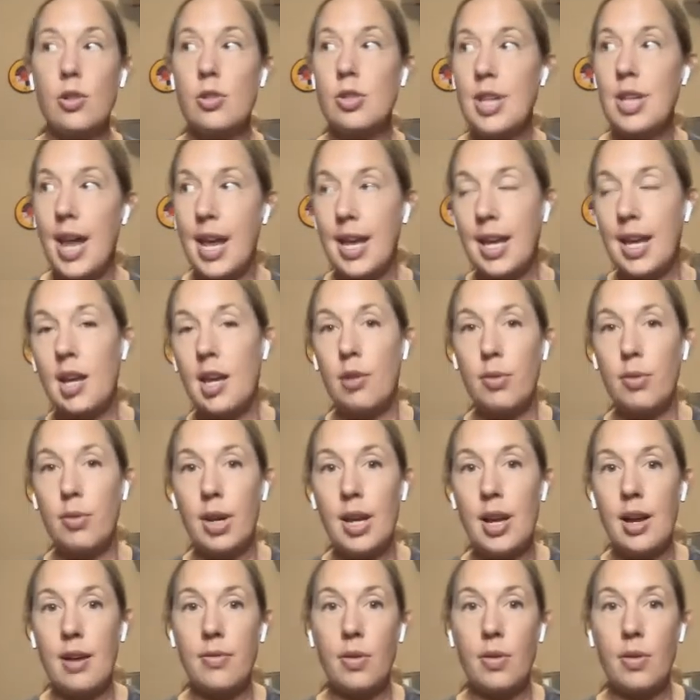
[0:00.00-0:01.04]
if you're taking
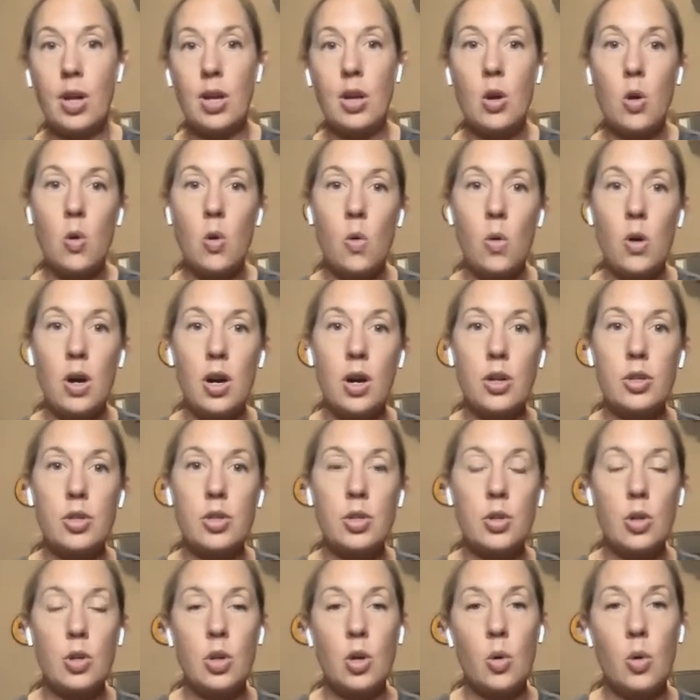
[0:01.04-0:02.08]
a recovery
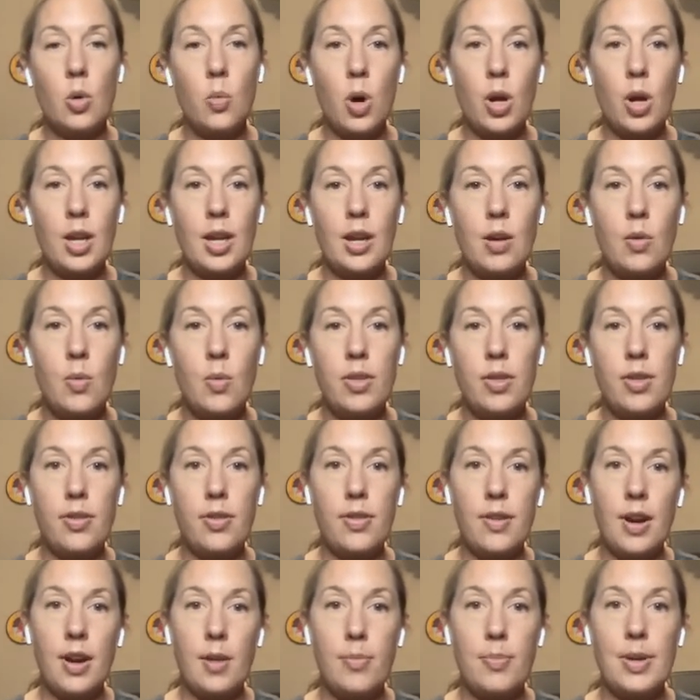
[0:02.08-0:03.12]
course or you're working
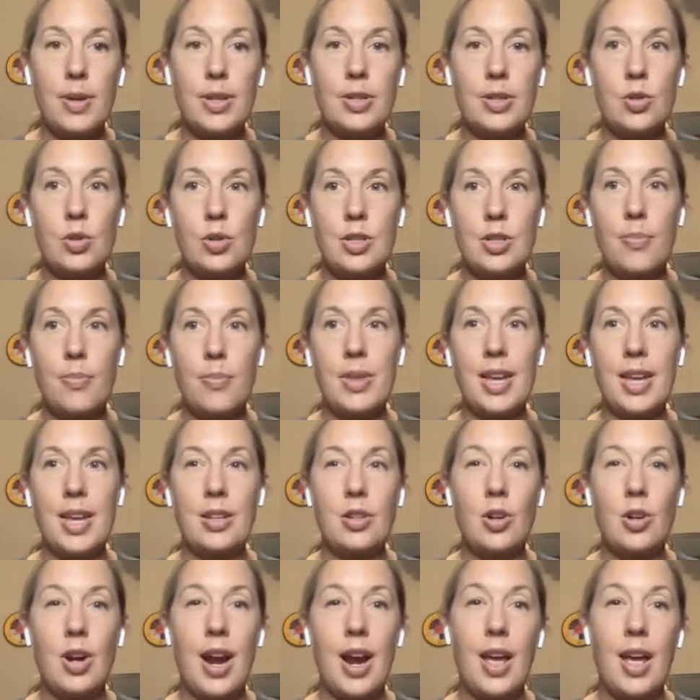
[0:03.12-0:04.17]
with a therapist or
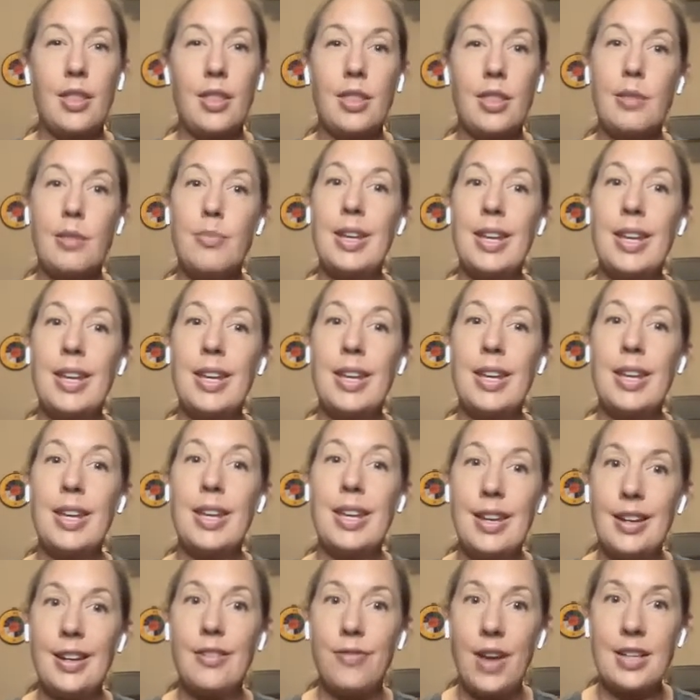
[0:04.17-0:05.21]
something and you're at the
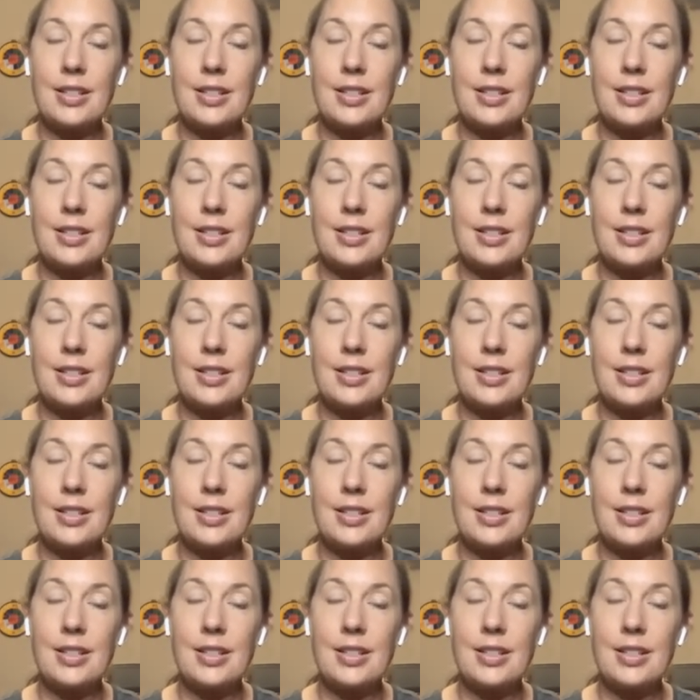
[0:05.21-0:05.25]
beginning